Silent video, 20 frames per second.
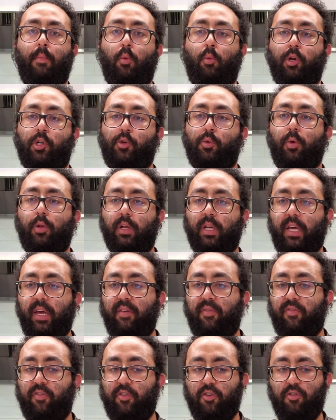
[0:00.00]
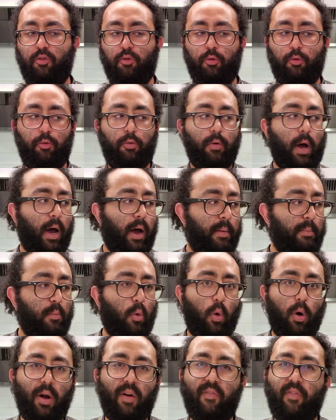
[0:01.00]
which will give you
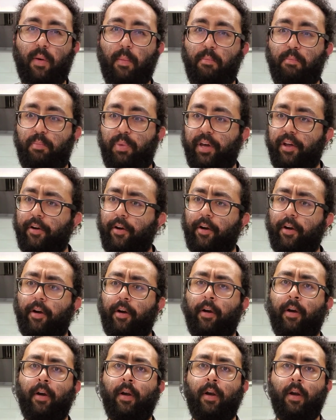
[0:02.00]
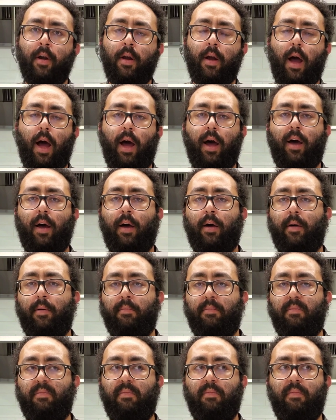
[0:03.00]
more of a bitter,
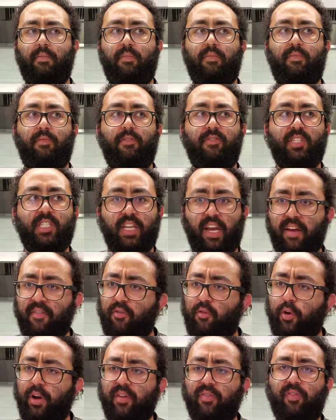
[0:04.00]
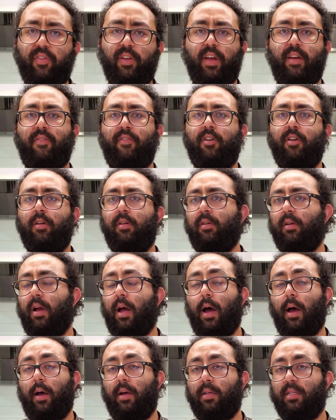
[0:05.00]
savory
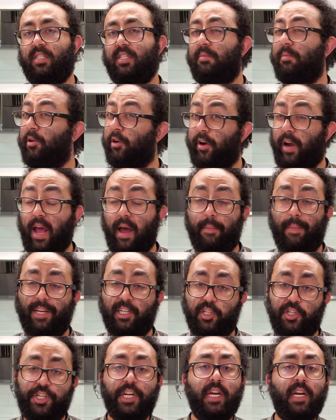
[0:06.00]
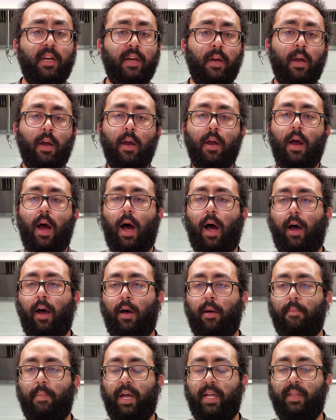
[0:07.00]
flavor, similar to MSG.
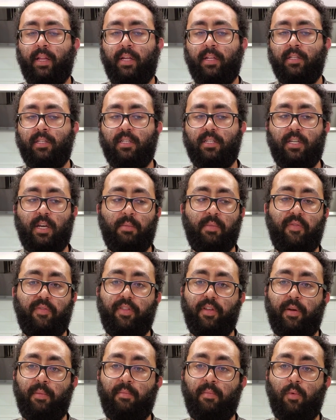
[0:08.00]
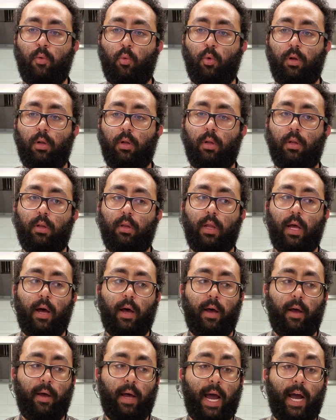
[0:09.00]
And then some of them will
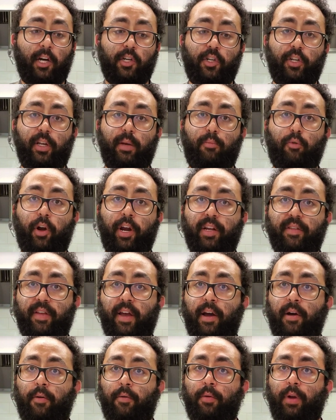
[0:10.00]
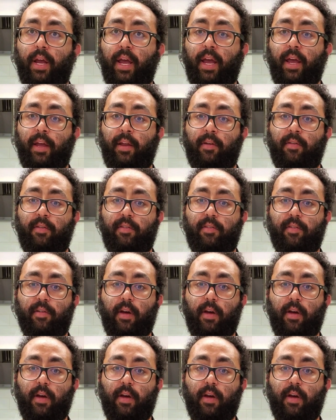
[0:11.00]
actually break down and